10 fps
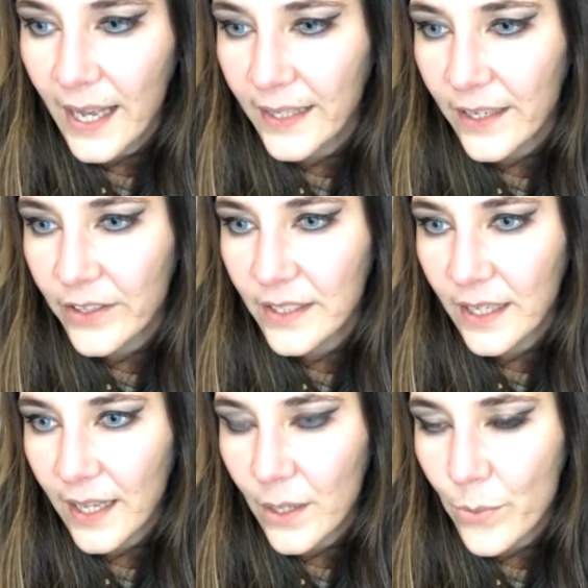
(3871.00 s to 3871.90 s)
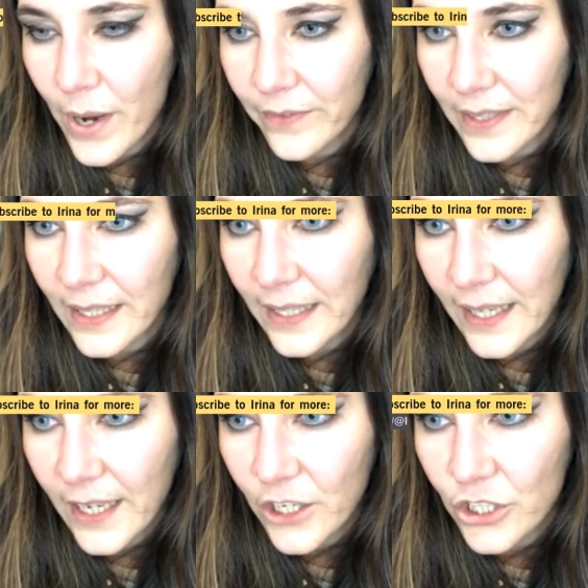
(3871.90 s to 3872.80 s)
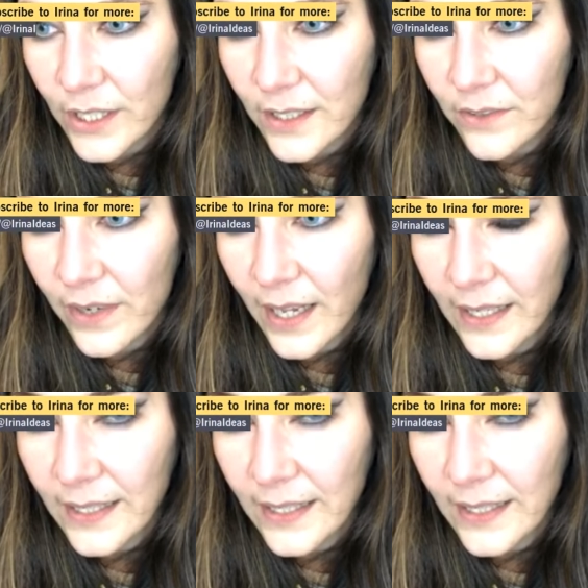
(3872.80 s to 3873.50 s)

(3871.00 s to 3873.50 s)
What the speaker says: And here's another one with the cage as well.